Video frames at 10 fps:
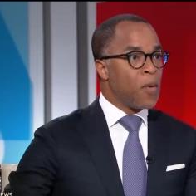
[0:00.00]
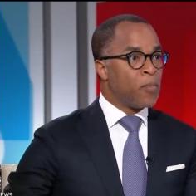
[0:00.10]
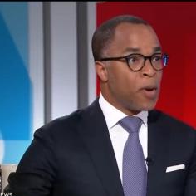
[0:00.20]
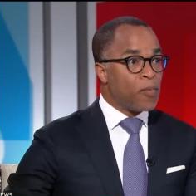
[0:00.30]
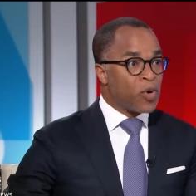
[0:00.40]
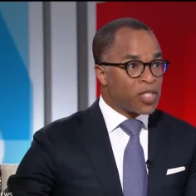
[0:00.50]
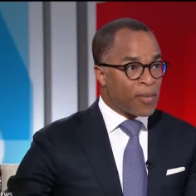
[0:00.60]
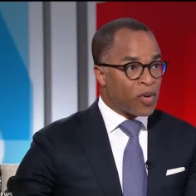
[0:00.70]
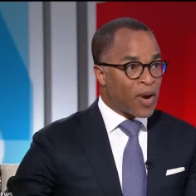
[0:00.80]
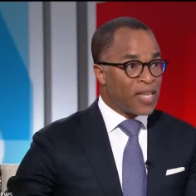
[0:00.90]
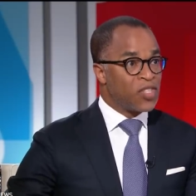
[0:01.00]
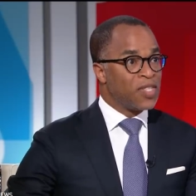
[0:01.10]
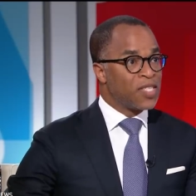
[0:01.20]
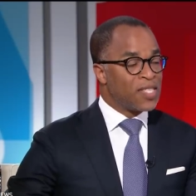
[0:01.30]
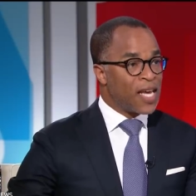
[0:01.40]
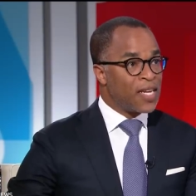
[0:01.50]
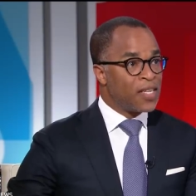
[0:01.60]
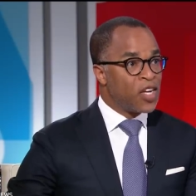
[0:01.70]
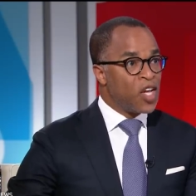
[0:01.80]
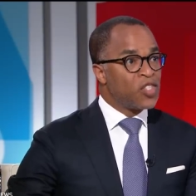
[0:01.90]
put more Democrats in the Senate,